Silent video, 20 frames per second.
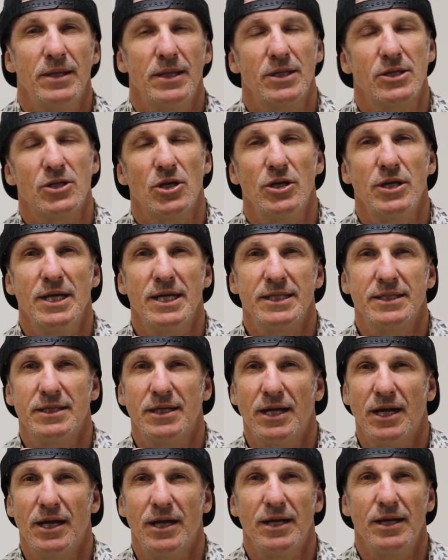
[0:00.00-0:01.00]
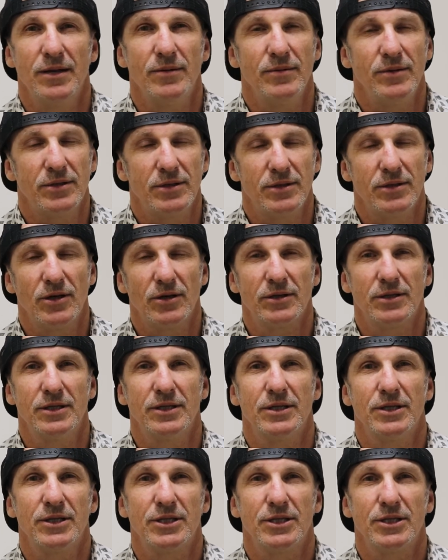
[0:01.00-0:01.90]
So yesterday, Dr.